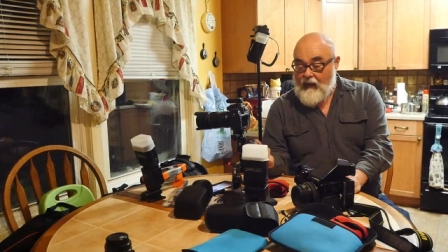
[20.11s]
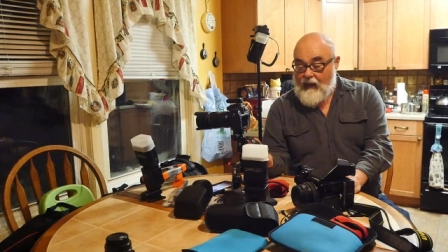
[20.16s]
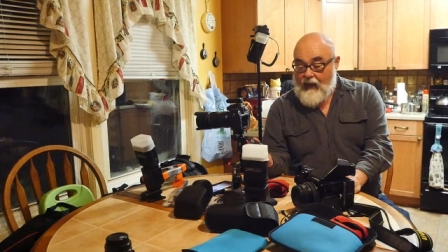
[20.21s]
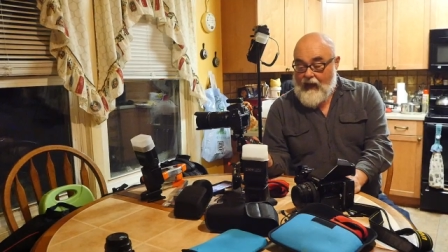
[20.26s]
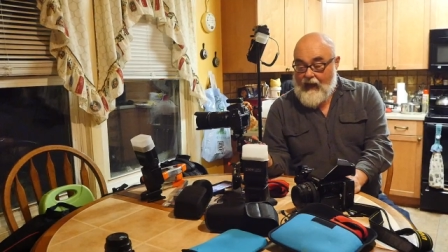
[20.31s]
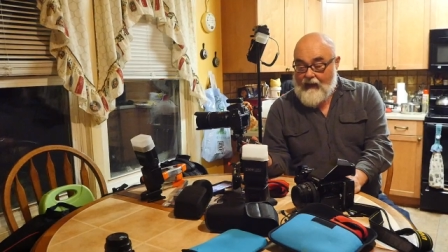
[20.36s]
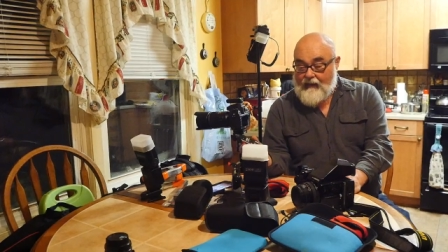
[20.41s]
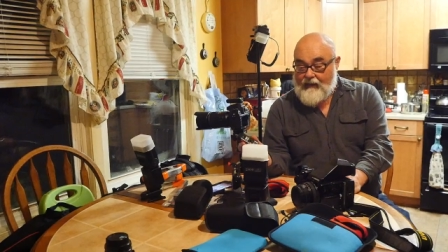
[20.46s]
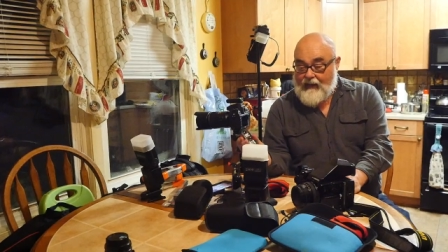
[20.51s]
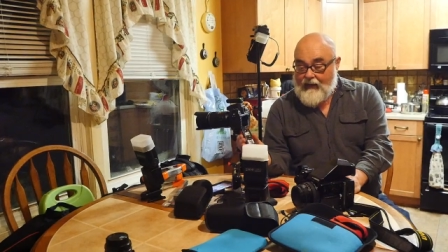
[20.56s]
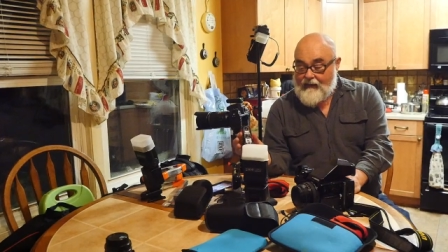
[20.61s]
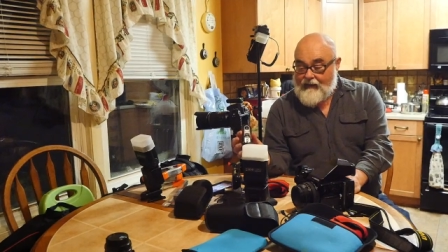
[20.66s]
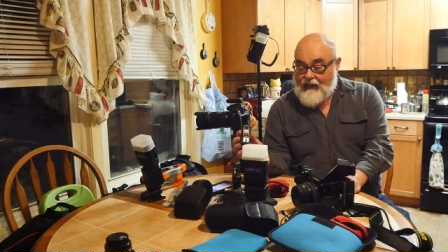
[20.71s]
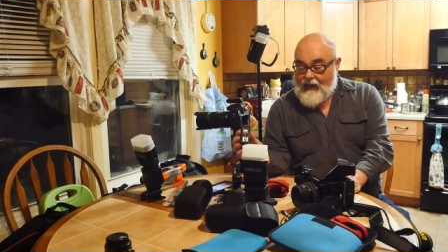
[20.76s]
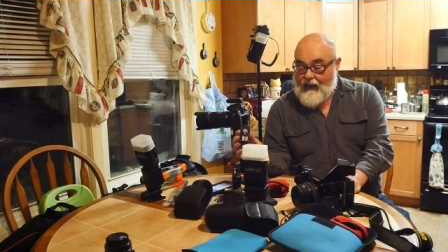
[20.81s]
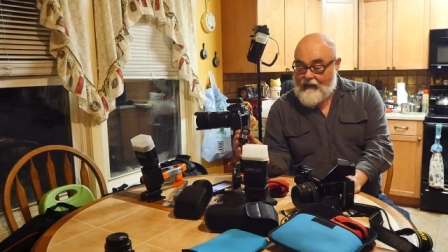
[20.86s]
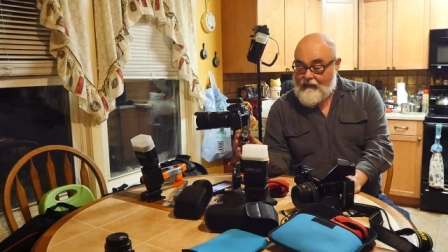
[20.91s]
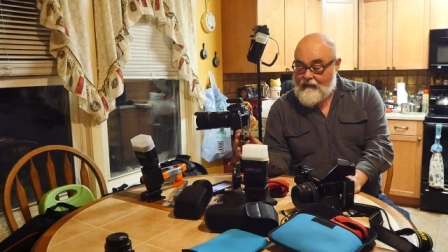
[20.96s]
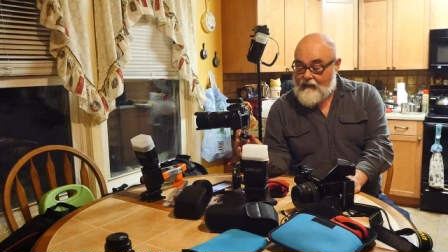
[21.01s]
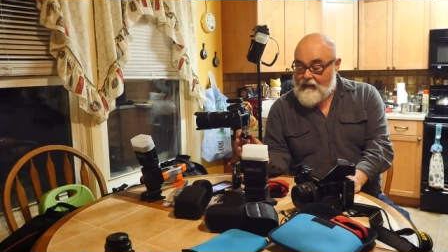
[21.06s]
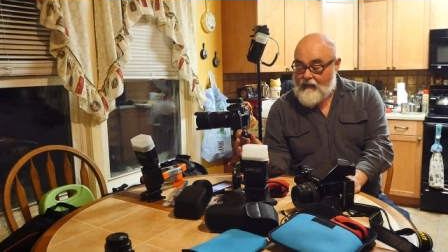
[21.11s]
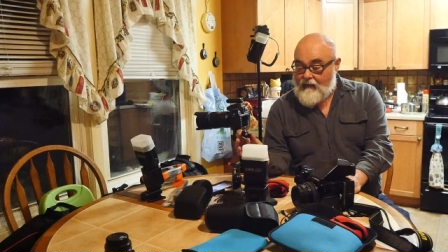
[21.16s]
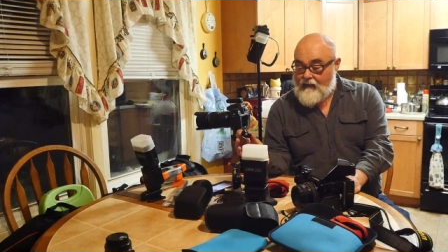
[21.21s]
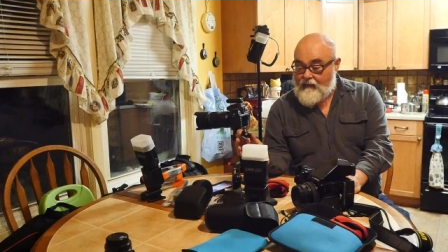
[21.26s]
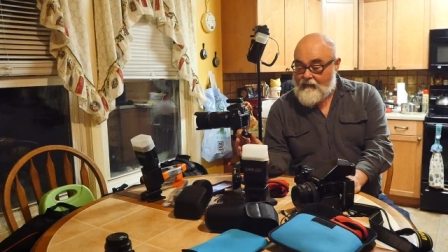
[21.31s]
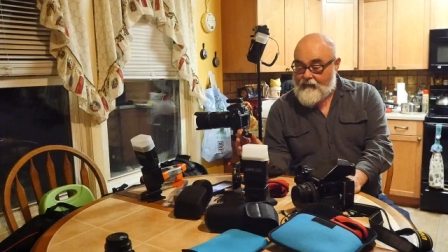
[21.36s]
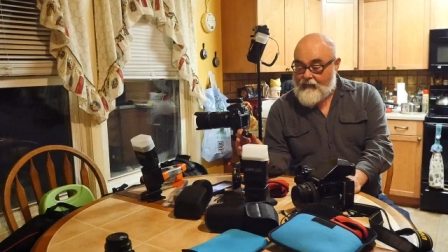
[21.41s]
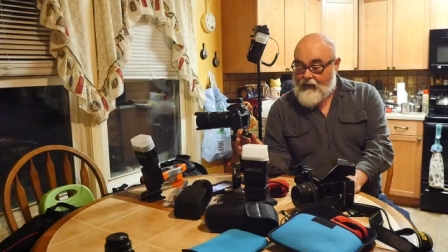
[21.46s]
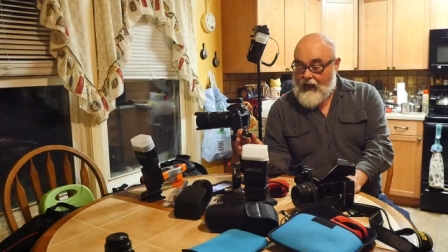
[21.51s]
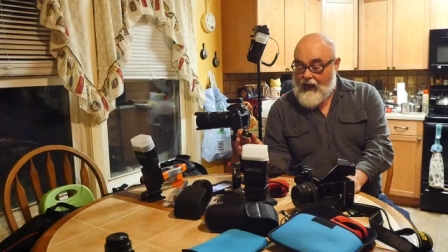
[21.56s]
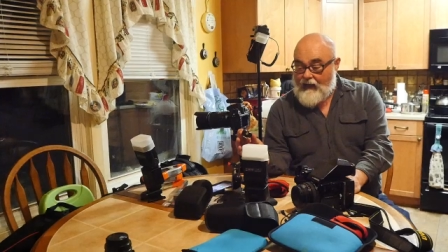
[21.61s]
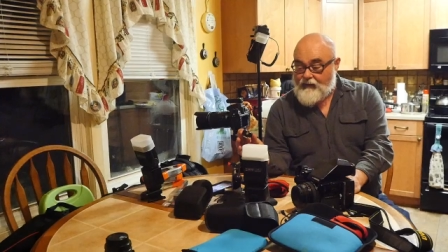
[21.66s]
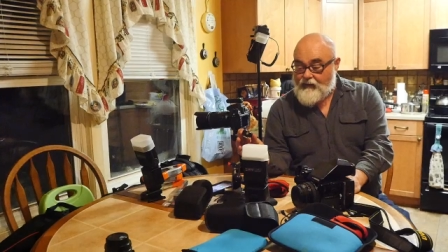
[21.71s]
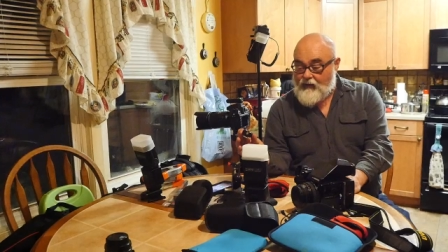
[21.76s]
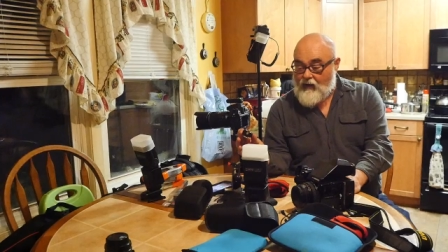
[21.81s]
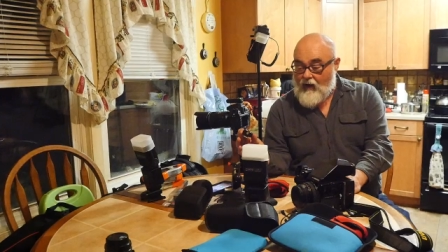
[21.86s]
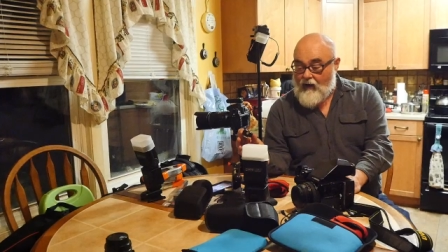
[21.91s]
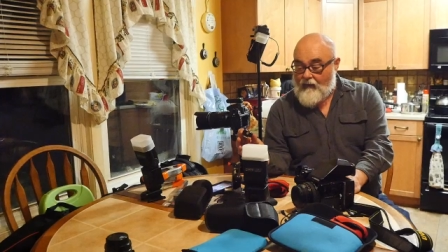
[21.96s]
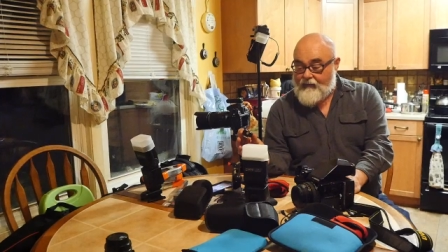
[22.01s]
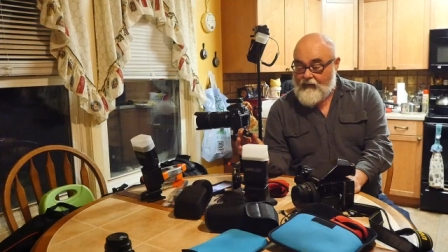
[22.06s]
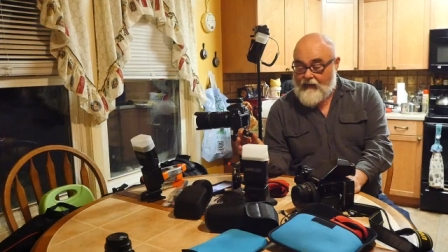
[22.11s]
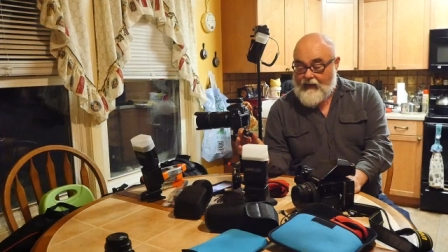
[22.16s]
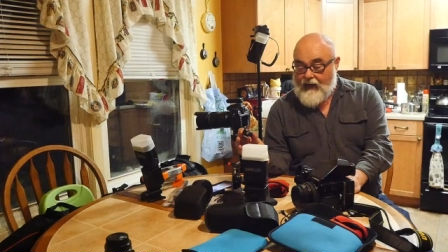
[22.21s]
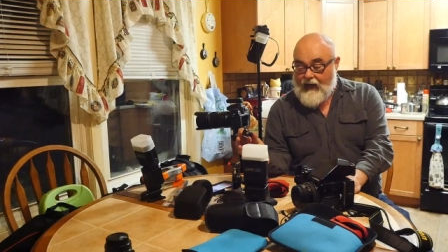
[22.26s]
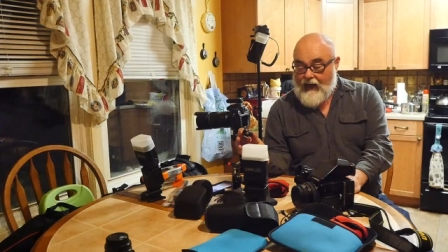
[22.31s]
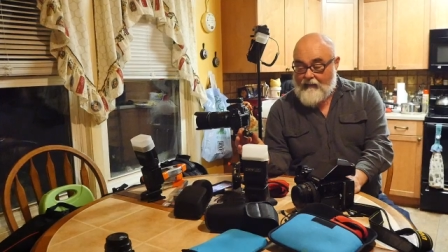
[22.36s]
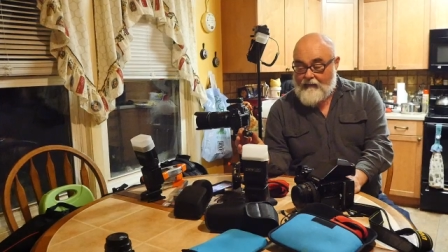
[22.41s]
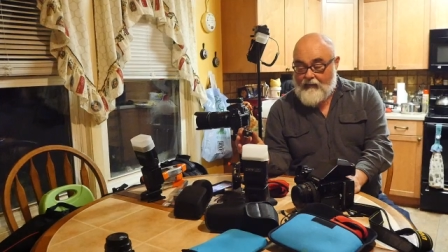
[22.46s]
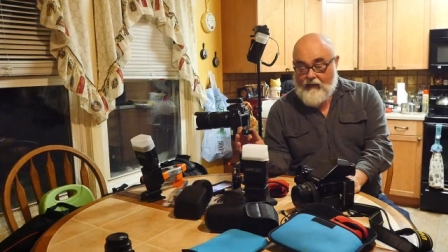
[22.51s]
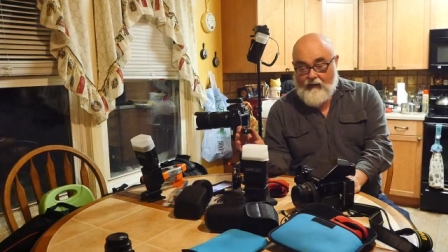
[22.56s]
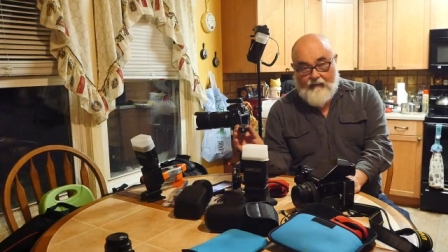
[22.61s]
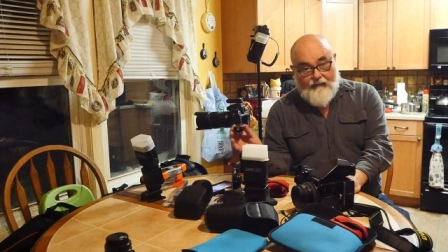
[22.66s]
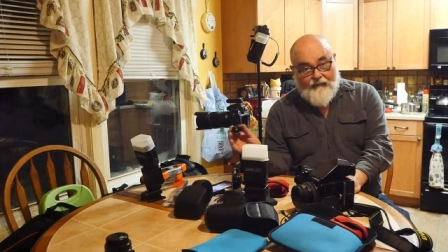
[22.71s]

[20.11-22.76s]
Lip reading: How to get that flash off your camera,